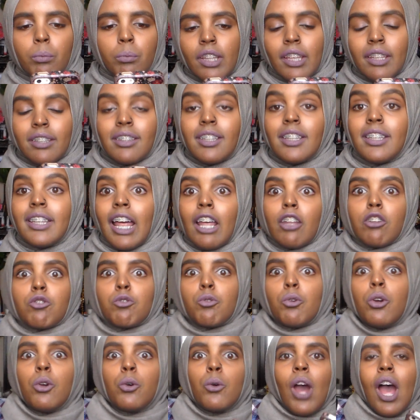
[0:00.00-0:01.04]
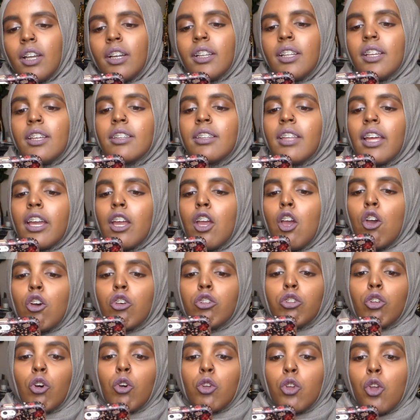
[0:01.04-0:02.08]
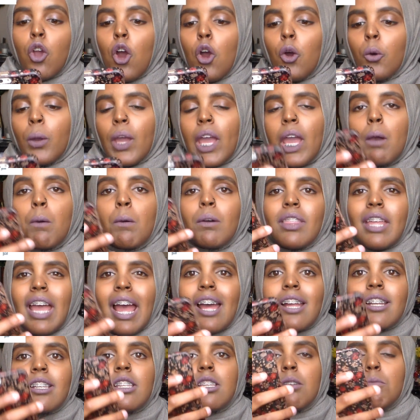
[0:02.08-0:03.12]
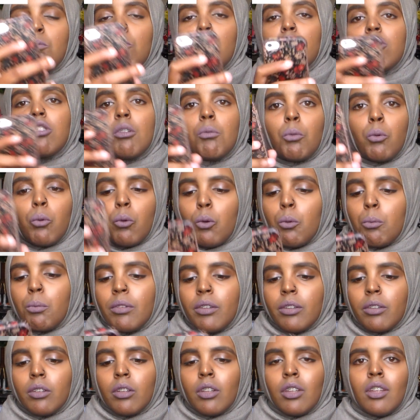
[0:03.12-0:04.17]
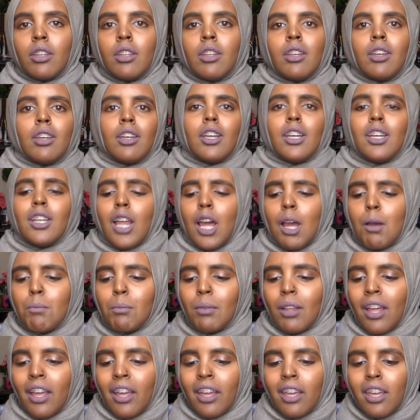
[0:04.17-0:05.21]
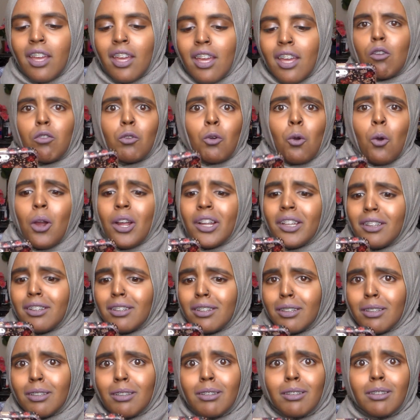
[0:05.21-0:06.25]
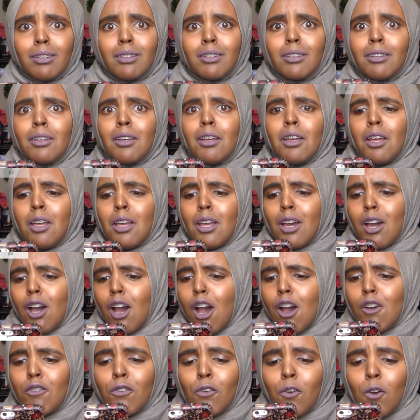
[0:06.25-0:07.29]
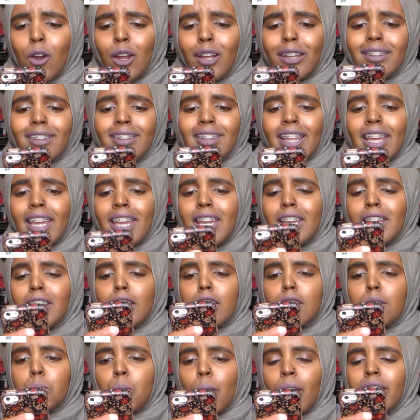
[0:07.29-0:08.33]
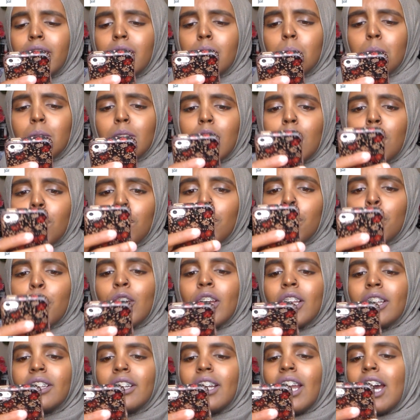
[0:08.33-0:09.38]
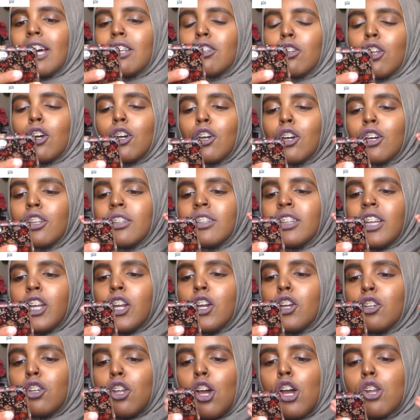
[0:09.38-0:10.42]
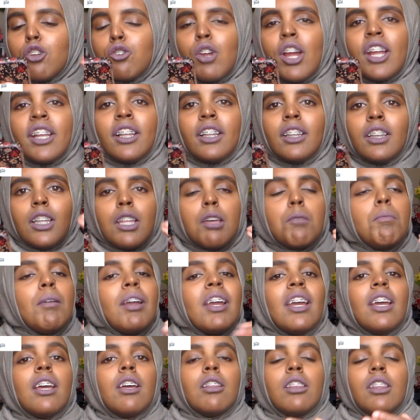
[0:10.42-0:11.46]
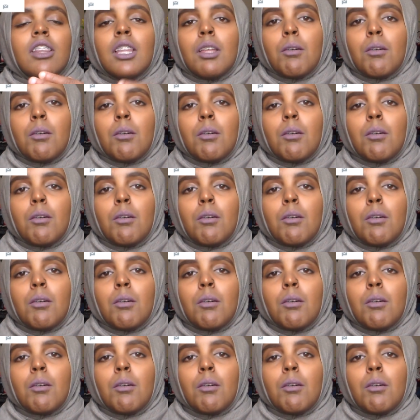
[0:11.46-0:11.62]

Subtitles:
That's true. And he's like, so you're okay with anti-Muslim groups? And I'm like, of course. Of course, they can express themselves freely as long as they are not trying to limit